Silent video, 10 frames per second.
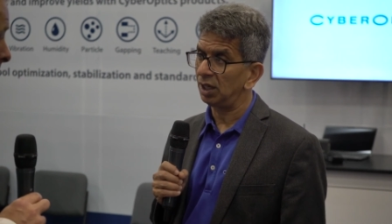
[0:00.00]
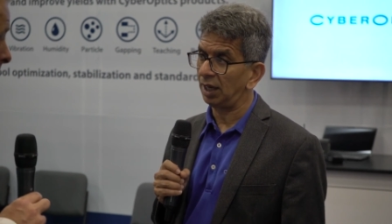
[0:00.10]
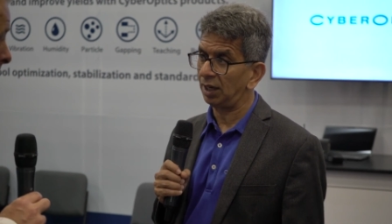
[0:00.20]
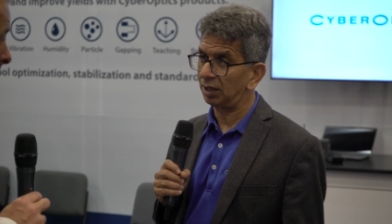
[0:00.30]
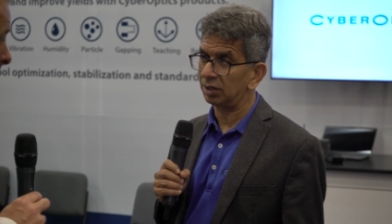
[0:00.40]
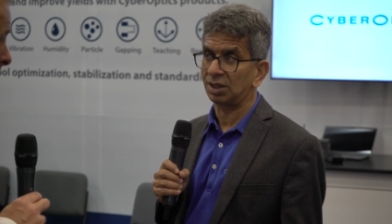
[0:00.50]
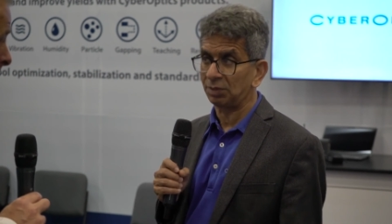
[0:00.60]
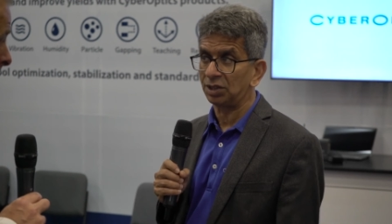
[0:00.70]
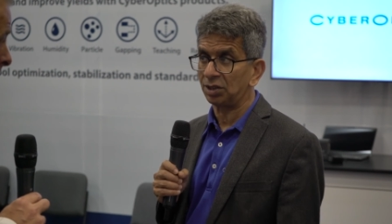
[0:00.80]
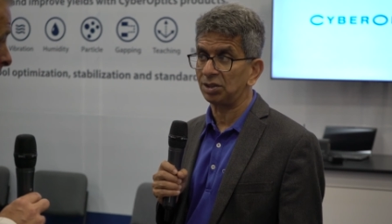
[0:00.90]
And
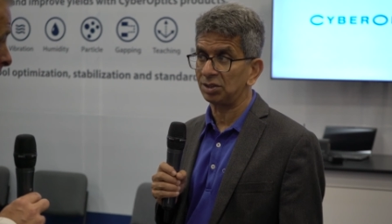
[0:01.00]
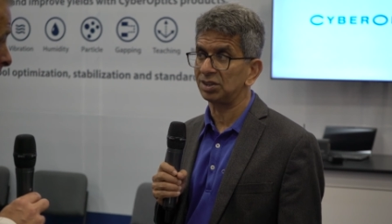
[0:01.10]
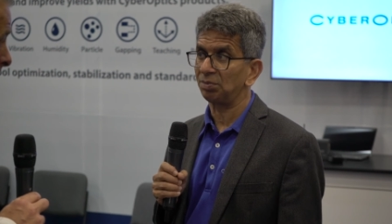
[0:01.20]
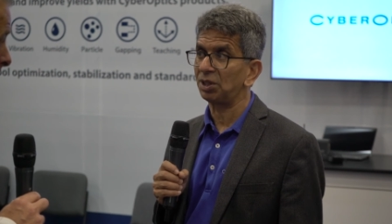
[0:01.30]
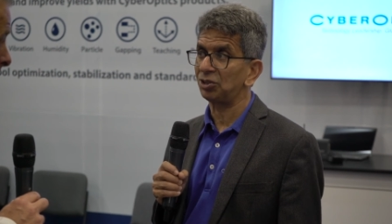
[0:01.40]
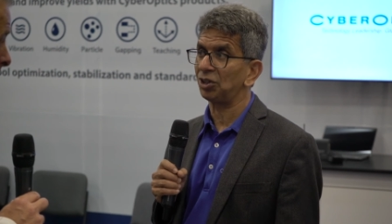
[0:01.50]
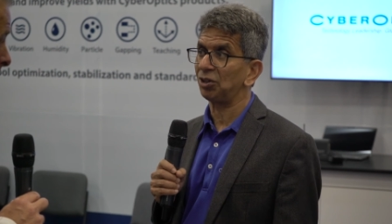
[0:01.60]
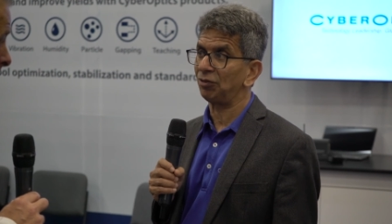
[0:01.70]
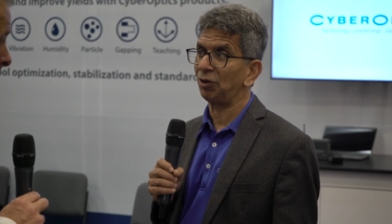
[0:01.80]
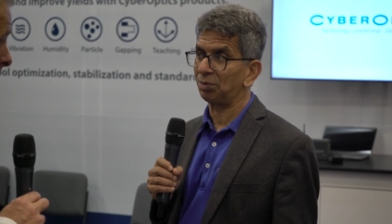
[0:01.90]
semiconductors is a big chunk
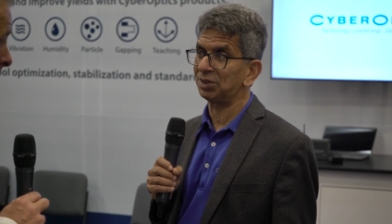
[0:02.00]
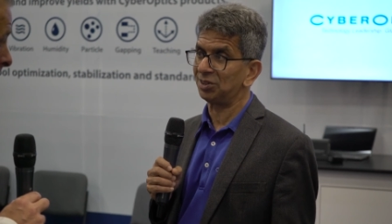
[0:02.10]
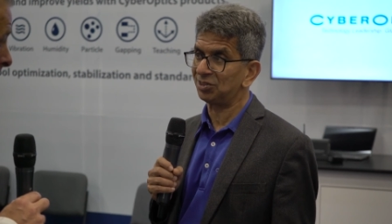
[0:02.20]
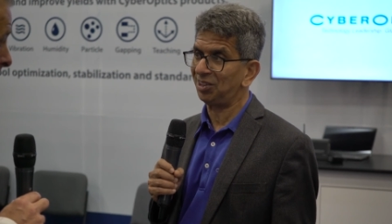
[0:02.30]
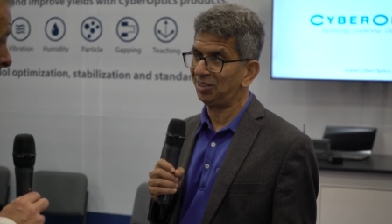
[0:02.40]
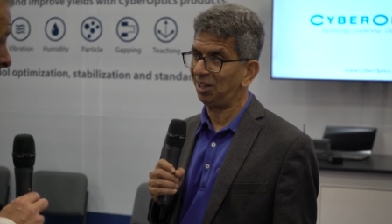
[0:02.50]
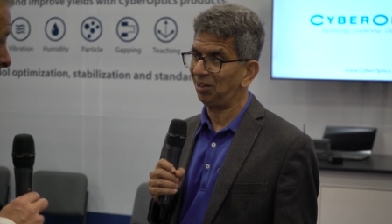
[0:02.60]
of our business right now.